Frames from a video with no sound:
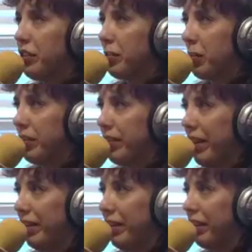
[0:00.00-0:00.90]
the
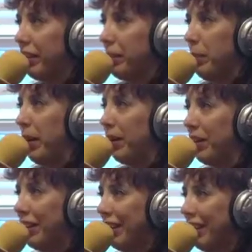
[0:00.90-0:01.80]
princess, and doesn't
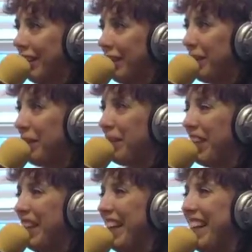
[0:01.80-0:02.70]
matter. You know what I
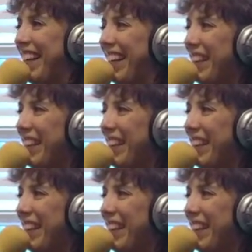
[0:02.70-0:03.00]
mean? Like,